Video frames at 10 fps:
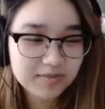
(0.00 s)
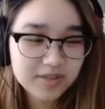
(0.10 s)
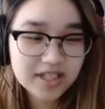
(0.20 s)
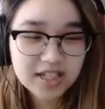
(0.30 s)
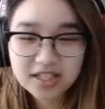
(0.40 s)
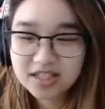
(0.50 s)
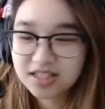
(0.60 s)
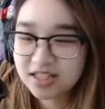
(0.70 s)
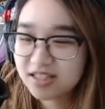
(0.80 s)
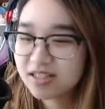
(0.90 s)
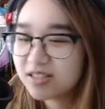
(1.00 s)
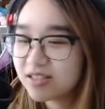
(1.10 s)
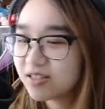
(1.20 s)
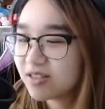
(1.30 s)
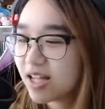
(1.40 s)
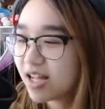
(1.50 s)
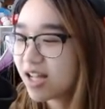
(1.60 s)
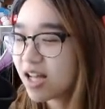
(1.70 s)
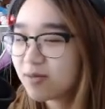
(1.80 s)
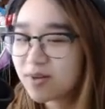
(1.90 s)
But yeah, good to know.
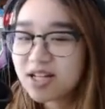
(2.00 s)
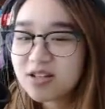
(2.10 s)
Ah, why do you